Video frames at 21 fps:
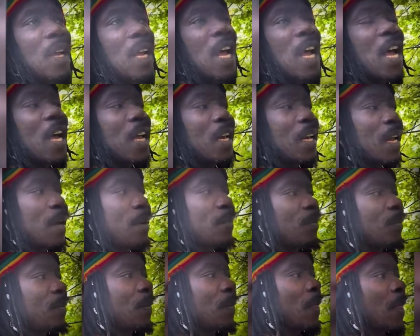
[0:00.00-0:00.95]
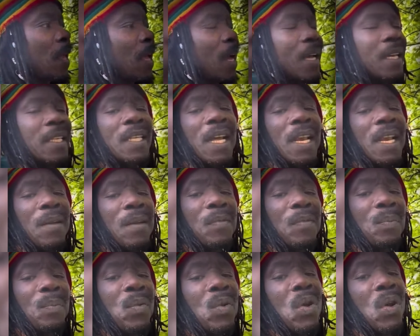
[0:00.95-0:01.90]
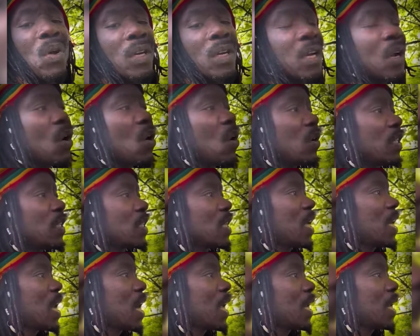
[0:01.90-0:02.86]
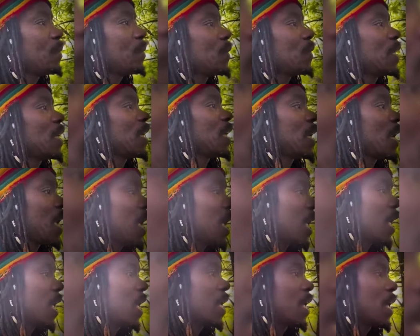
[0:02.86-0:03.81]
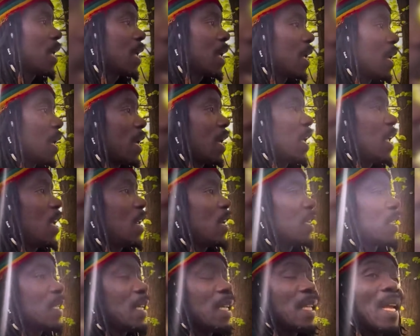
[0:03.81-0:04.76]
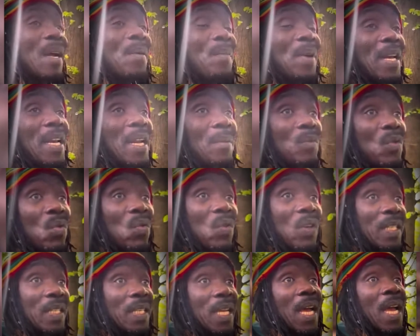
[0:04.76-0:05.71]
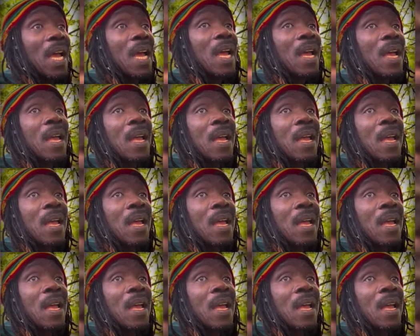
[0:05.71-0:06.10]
the can, them, and tell them to put down the guns and all them thing there. You know, see, to make them know, say,